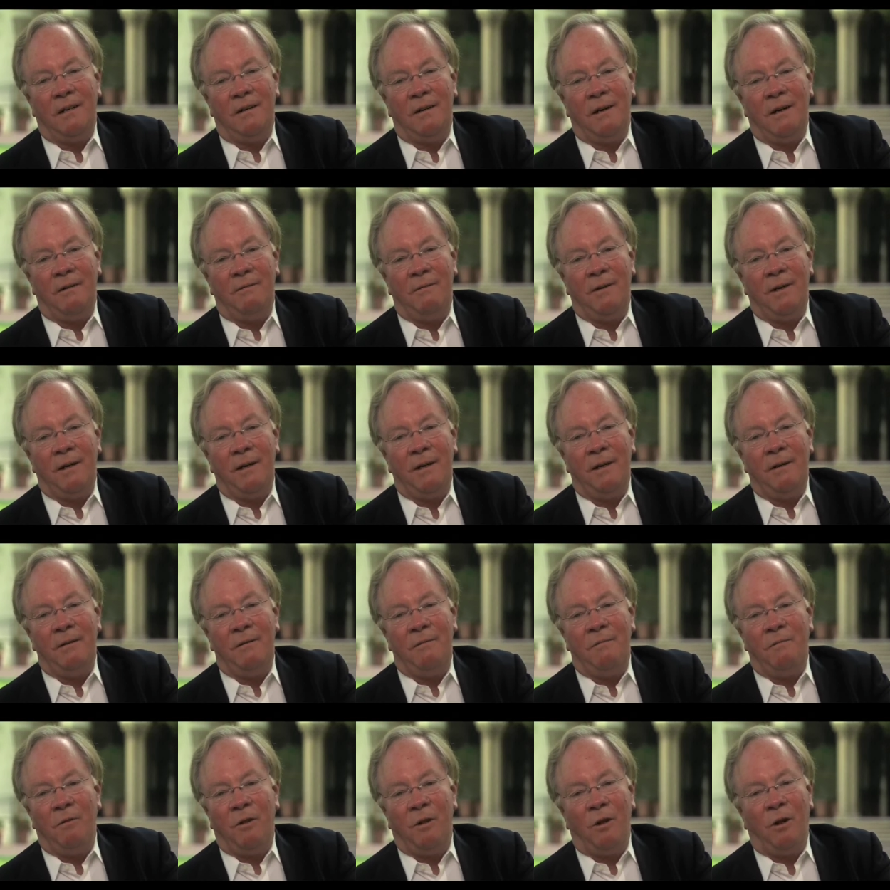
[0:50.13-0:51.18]
a very
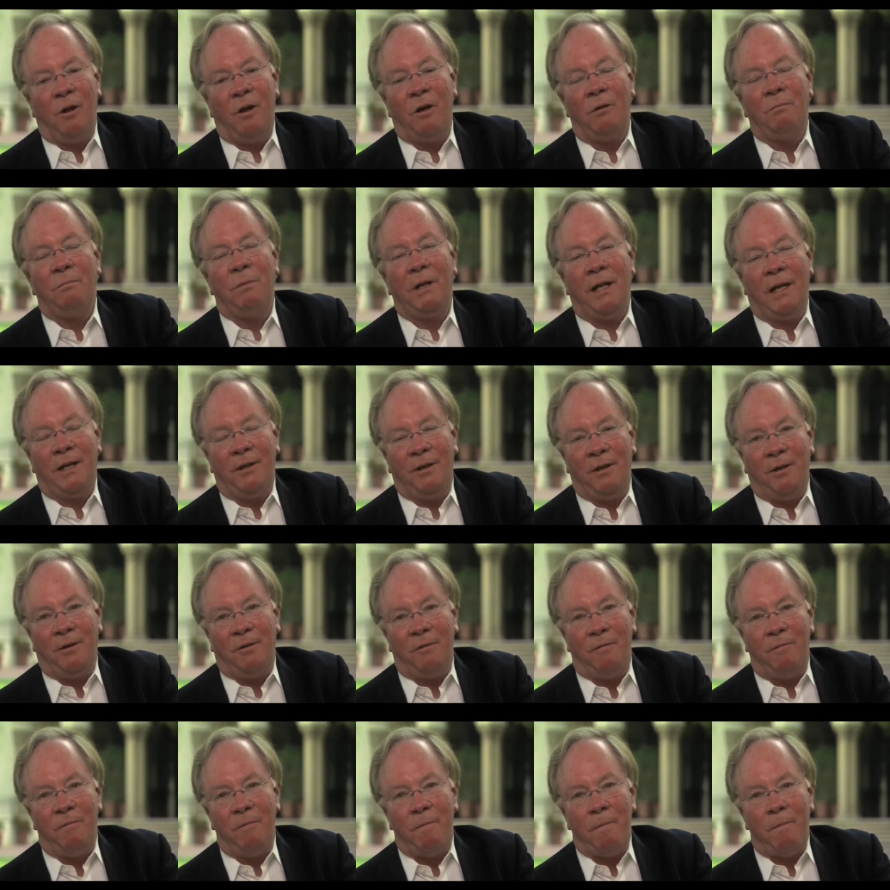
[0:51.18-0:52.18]
long plateau